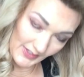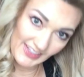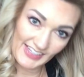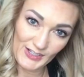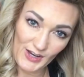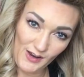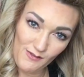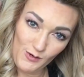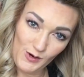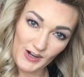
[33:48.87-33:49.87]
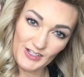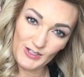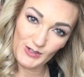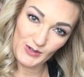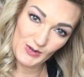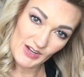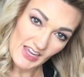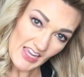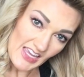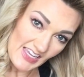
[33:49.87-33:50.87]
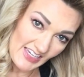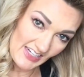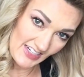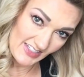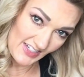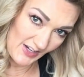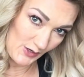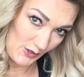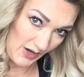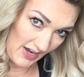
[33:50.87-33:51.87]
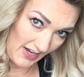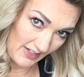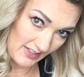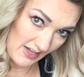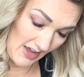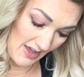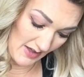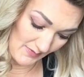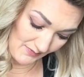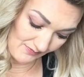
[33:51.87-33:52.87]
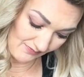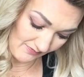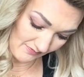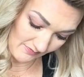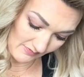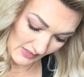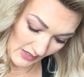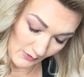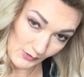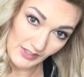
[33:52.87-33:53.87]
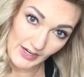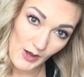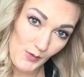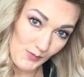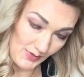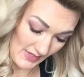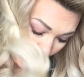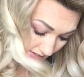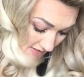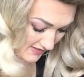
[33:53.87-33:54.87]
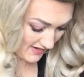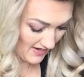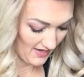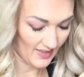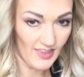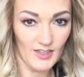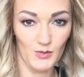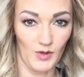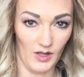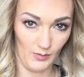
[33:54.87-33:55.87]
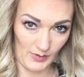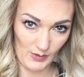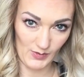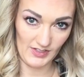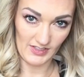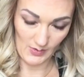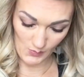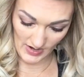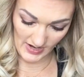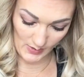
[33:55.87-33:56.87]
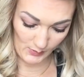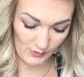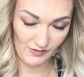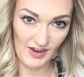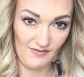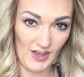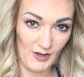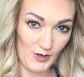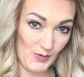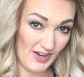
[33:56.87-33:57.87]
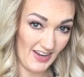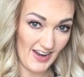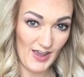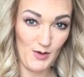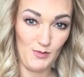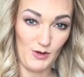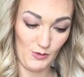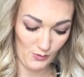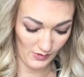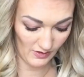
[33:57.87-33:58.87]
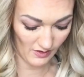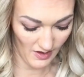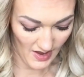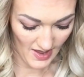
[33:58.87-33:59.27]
really looking forward to getting to know you guys. I really hope that this will help you in some way. I hope you'll find value in it, and I hope you will